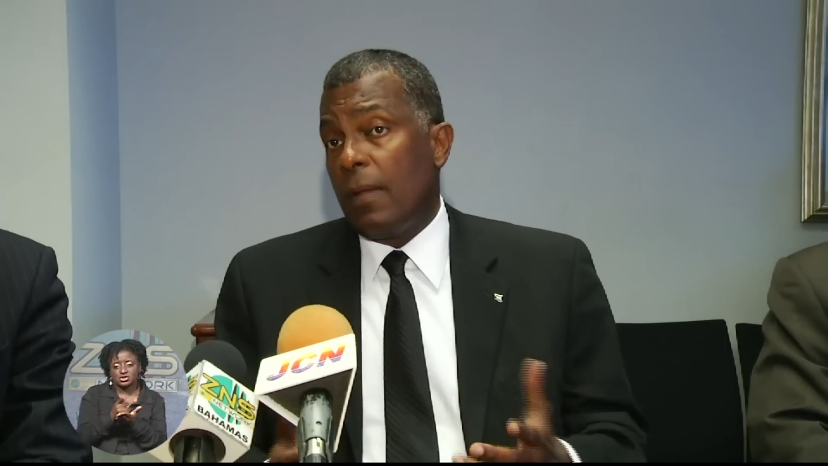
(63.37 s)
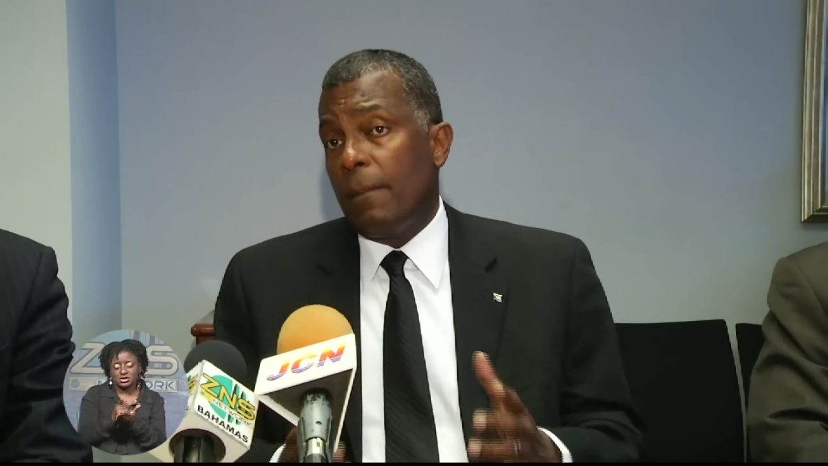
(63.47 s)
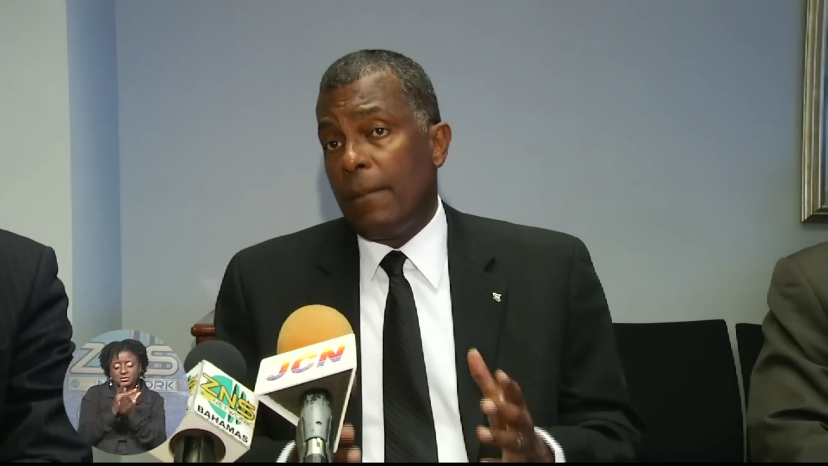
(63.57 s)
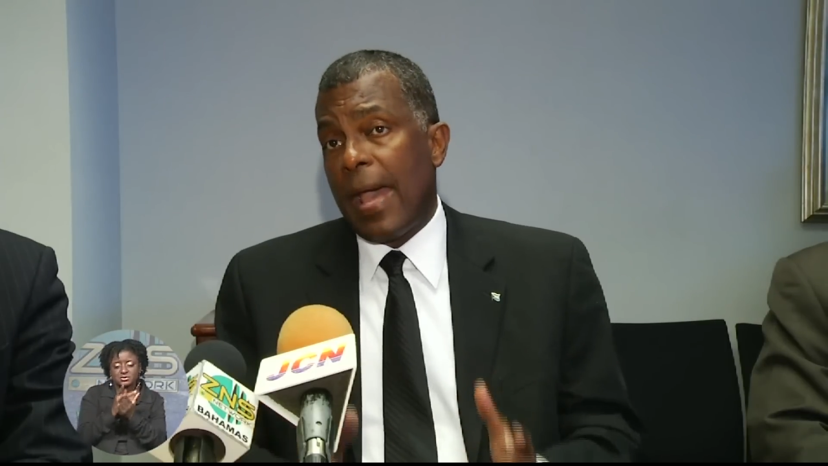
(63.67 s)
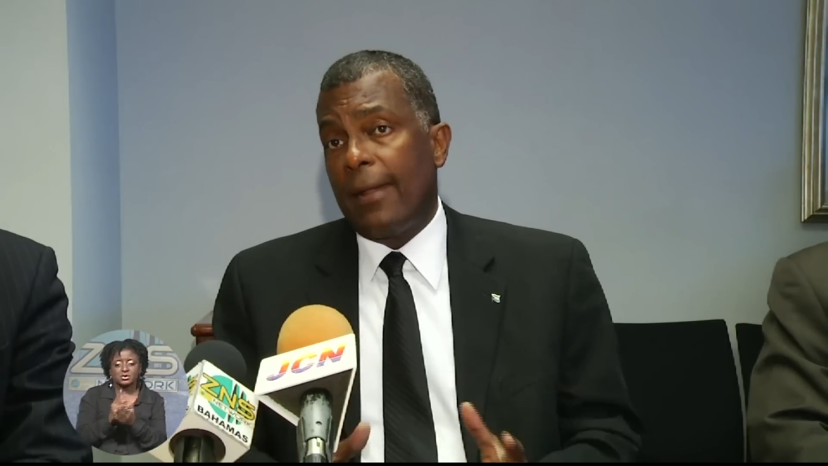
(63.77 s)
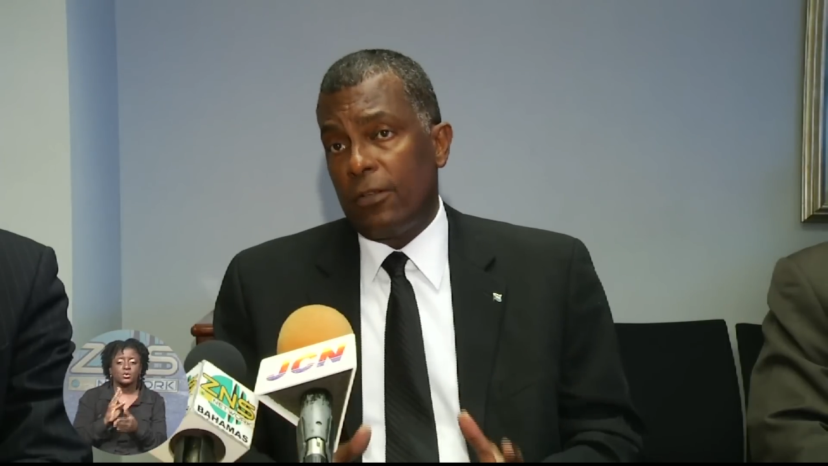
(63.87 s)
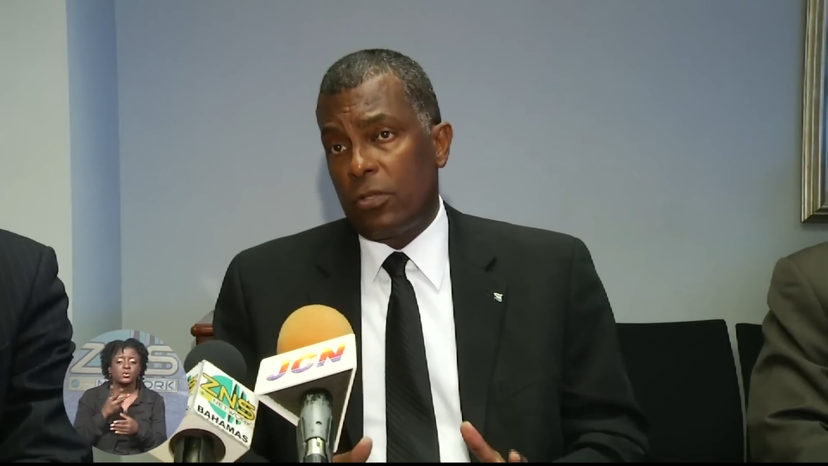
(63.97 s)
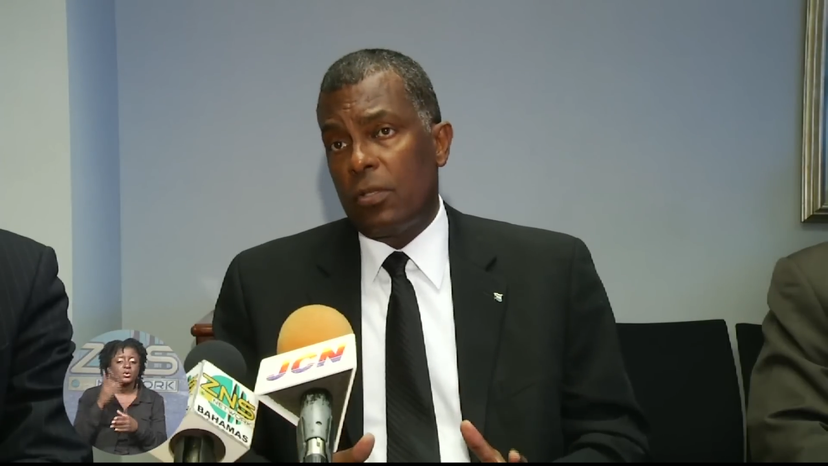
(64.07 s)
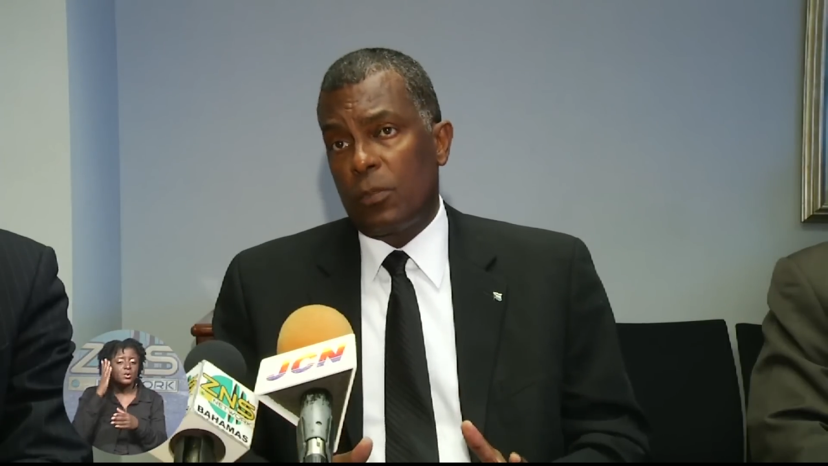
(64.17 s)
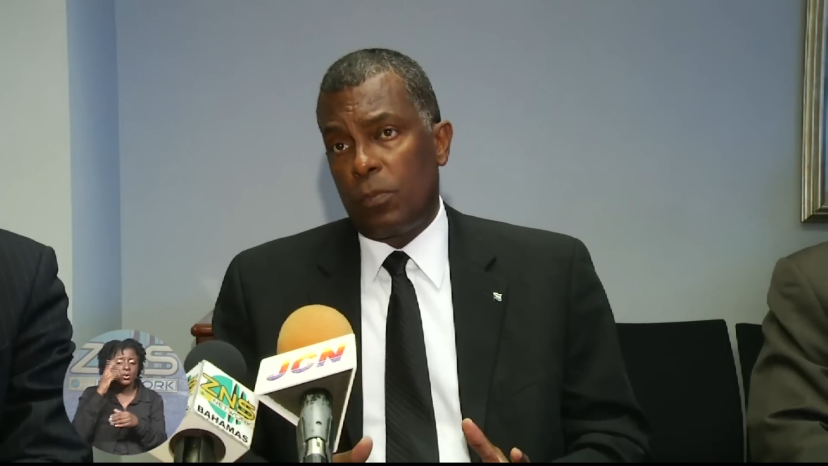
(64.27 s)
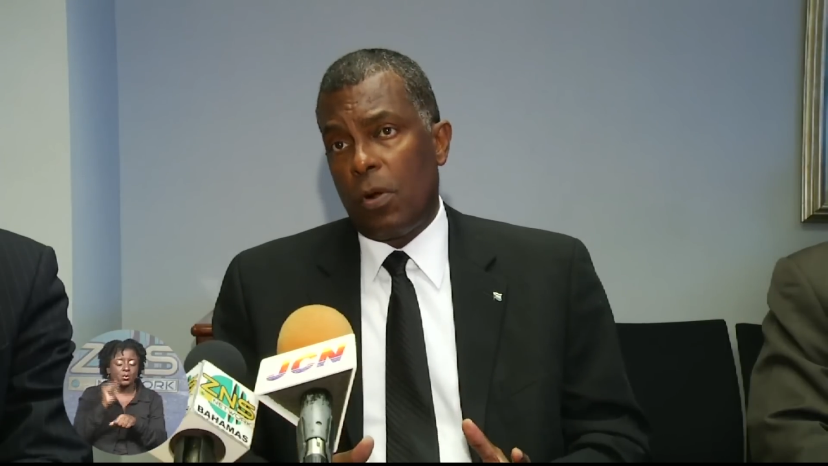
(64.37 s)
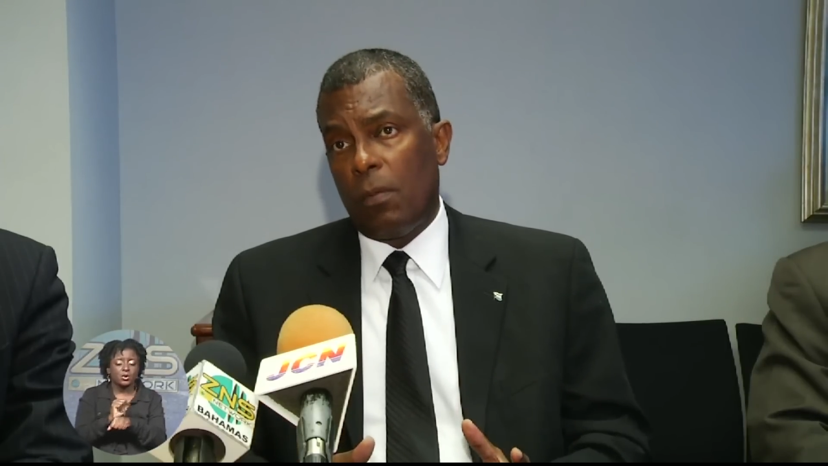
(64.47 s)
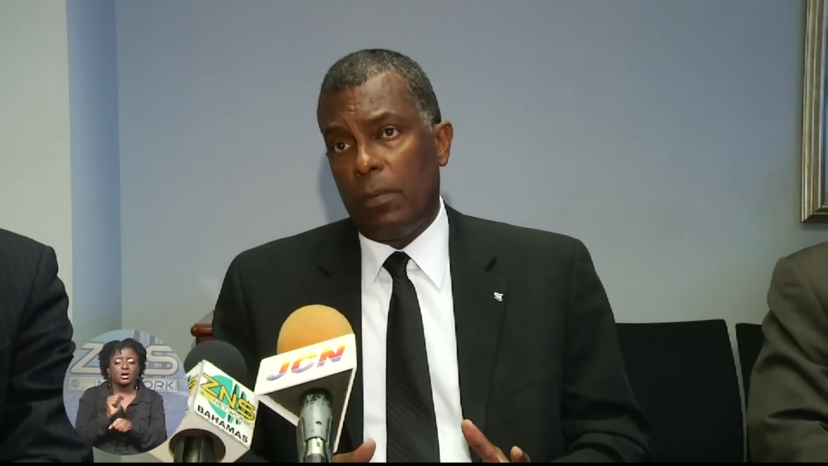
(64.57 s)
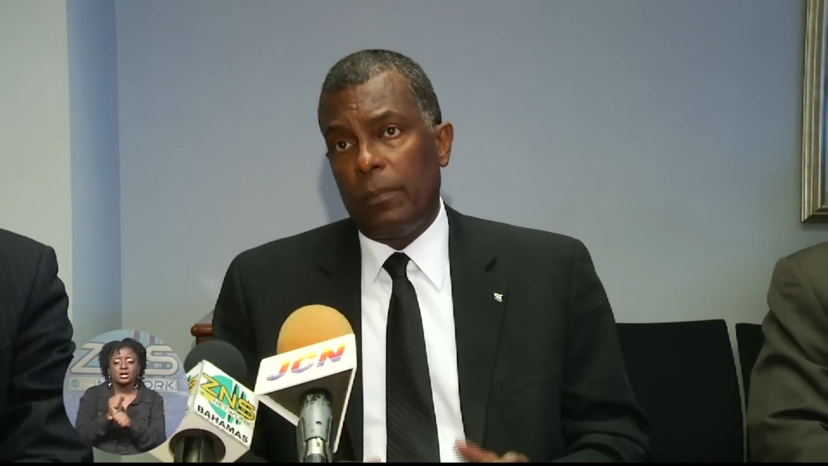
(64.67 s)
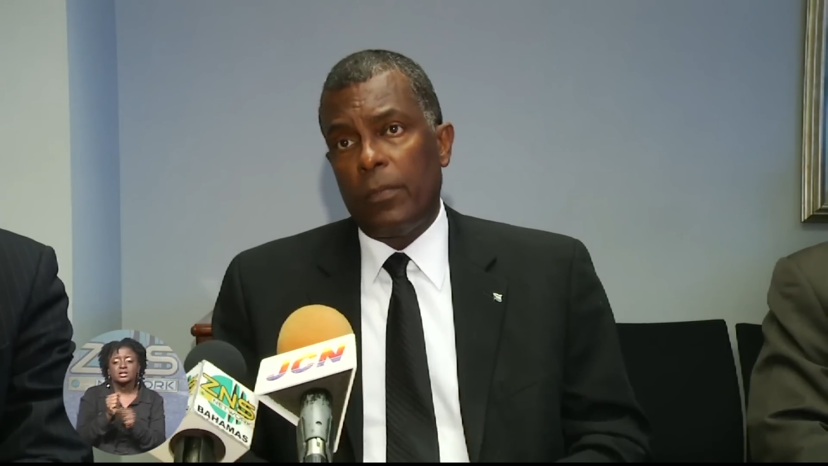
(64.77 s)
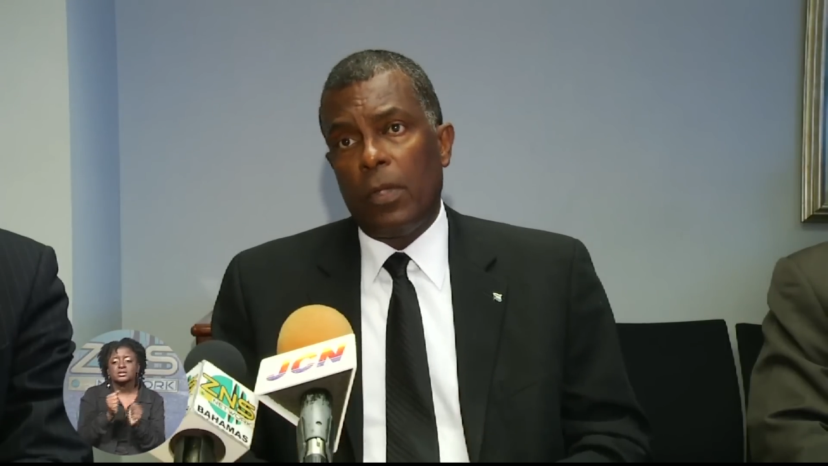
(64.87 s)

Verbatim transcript: and manage this problem.